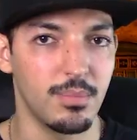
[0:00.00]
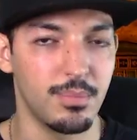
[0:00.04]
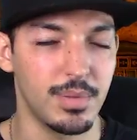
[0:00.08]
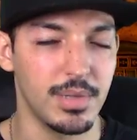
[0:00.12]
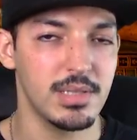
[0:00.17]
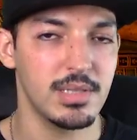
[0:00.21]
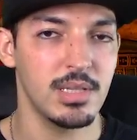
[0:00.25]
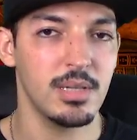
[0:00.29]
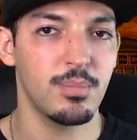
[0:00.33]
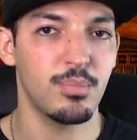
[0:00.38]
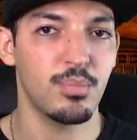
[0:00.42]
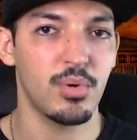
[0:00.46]

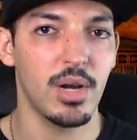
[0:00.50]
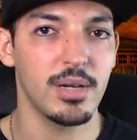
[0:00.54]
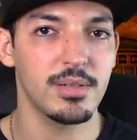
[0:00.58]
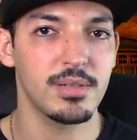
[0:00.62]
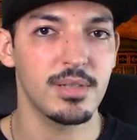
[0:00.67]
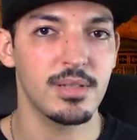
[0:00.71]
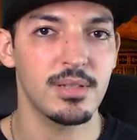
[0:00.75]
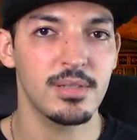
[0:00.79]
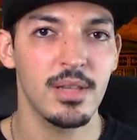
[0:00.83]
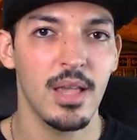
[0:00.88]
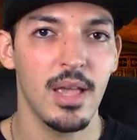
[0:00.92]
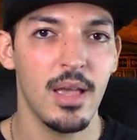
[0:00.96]
PC
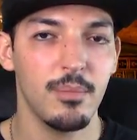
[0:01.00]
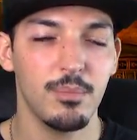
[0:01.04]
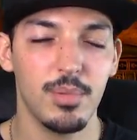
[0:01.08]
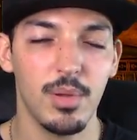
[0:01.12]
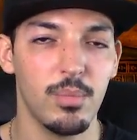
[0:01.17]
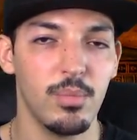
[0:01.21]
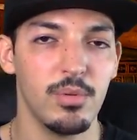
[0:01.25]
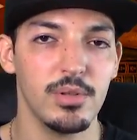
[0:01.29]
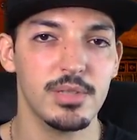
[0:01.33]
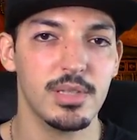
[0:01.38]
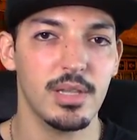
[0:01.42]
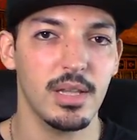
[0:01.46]
prices,
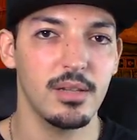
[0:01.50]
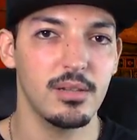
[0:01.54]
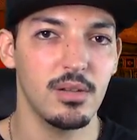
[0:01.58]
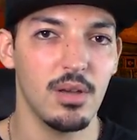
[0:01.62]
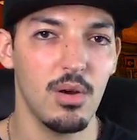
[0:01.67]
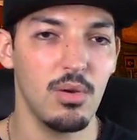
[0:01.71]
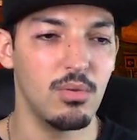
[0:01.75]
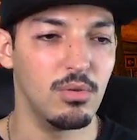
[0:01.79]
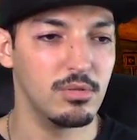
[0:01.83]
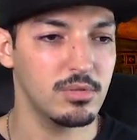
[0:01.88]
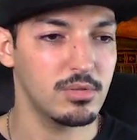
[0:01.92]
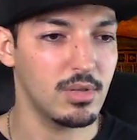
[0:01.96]
People say,
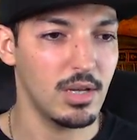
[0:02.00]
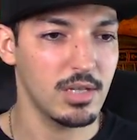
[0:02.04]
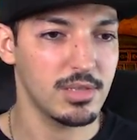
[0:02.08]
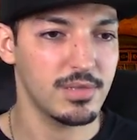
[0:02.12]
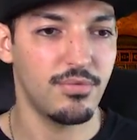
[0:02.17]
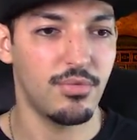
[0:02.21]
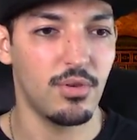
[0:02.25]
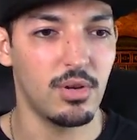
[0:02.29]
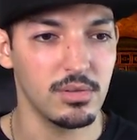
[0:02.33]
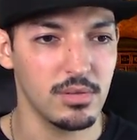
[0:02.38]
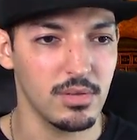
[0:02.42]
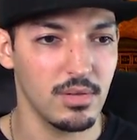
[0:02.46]
no, it
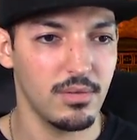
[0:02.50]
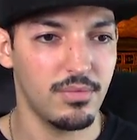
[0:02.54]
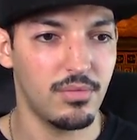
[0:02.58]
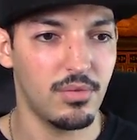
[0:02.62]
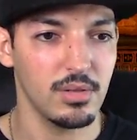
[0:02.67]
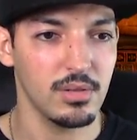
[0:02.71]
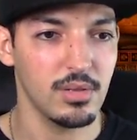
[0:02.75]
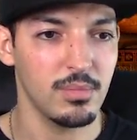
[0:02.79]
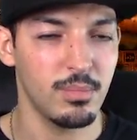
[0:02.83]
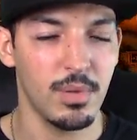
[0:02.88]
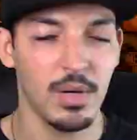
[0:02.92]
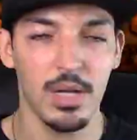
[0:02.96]
costs
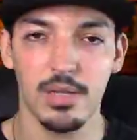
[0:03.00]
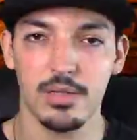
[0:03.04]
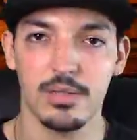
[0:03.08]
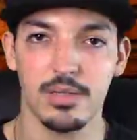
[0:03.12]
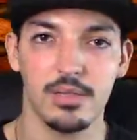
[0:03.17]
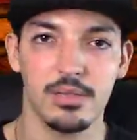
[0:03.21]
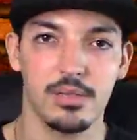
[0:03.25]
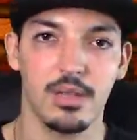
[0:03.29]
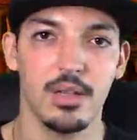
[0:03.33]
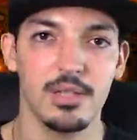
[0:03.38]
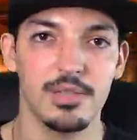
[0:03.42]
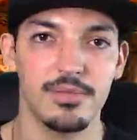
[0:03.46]
40
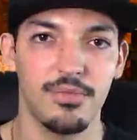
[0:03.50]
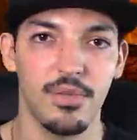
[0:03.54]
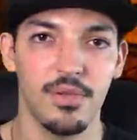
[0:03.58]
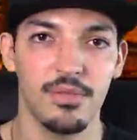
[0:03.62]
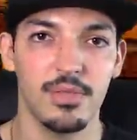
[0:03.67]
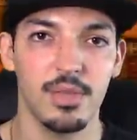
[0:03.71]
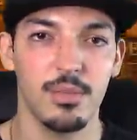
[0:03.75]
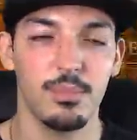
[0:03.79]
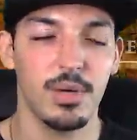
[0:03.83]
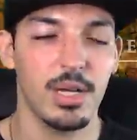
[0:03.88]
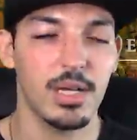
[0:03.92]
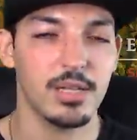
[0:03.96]
bucks, it costs
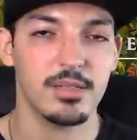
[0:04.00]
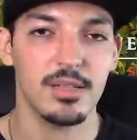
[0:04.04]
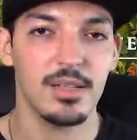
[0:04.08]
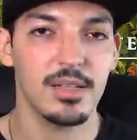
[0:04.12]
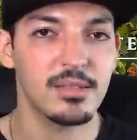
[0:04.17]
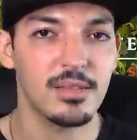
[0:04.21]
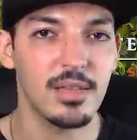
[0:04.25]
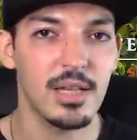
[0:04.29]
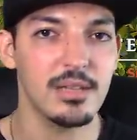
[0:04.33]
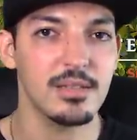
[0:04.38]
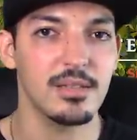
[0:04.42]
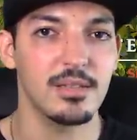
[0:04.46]
50 bucks.
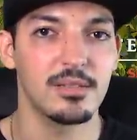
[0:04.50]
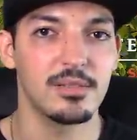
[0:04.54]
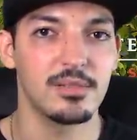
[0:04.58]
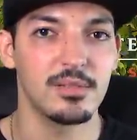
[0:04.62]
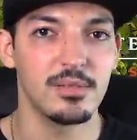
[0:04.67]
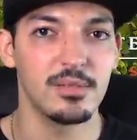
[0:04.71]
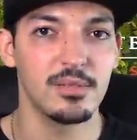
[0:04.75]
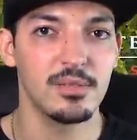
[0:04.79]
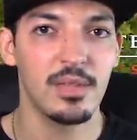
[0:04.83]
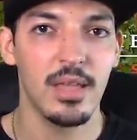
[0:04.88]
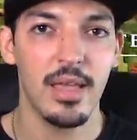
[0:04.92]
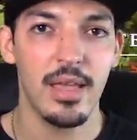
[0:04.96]
It doesn't,
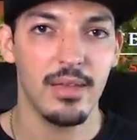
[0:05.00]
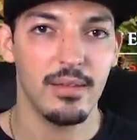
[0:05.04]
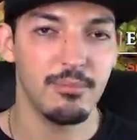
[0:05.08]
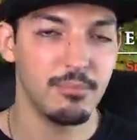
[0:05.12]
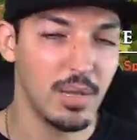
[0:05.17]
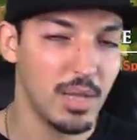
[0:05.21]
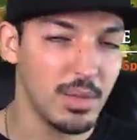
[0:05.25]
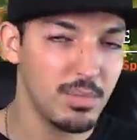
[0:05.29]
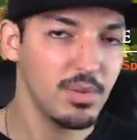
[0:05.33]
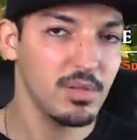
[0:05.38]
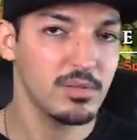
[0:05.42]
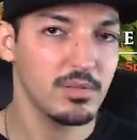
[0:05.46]
dude.
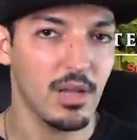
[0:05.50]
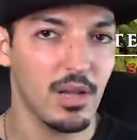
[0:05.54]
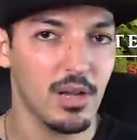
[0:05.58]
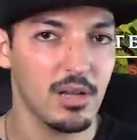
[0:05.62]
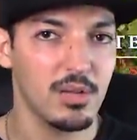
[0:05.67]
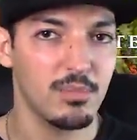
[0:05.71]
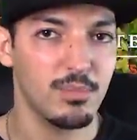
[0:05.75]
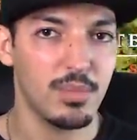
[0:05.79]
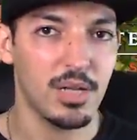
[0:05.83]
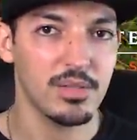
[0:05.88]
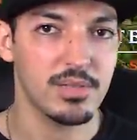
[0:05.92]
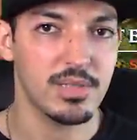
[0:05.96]
Maybe you're
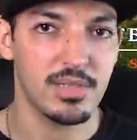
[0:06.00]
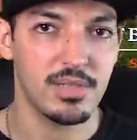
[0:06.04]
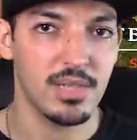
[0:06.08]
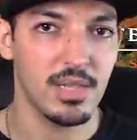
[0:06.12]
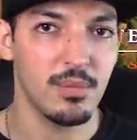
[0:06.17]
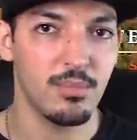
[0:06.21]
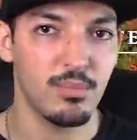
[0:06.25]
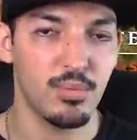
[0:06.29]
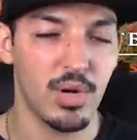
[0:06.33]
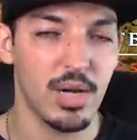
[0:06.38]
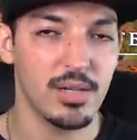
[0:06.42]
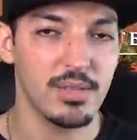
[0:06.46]
talking about
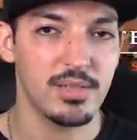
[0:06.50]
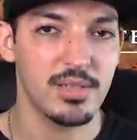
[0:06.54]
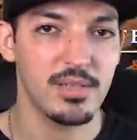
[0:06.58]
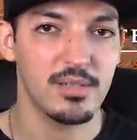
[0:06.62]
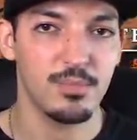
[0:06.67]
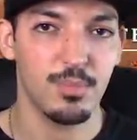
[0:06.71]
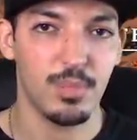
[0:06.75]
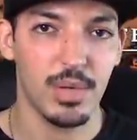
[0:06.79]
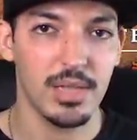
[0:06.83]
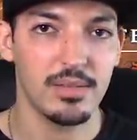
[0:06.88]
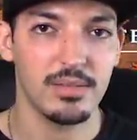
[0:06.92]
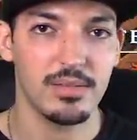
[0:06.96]
Steam
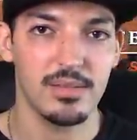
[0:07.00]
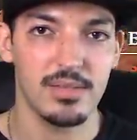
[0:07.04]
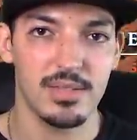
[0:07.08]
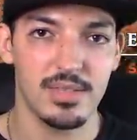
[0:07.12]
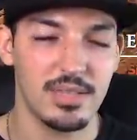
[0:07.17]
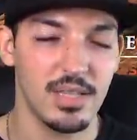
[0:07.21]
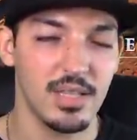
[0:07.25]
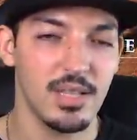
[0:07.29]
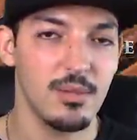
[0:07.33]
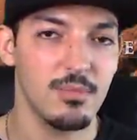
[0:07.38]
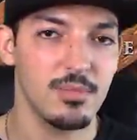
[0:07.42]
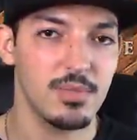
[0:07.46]
prices, but
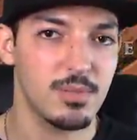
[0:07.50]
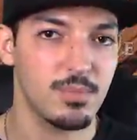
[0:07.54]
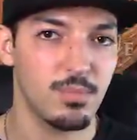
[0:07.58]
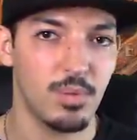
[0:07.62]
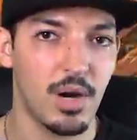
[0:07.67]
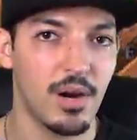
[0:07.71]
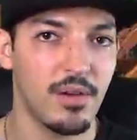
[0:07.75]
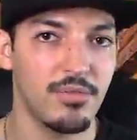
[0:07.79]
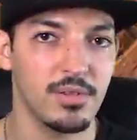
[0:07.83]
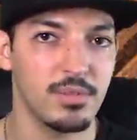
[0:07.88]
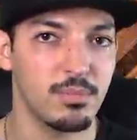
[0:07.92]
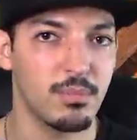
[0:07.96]
Steam's
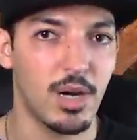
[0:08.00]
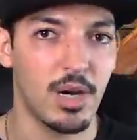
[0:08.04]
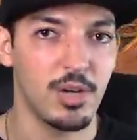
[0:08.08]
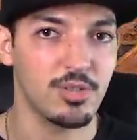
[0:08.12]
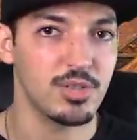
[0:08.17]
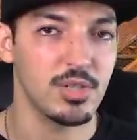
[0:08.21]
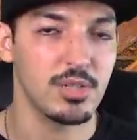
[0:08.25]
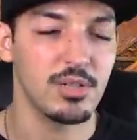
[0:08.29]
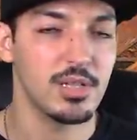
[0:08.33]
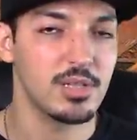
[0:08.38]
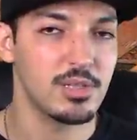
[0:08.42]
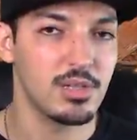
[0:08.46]
profit
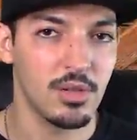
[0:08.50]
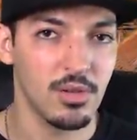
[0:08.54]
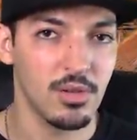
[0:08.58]
margin is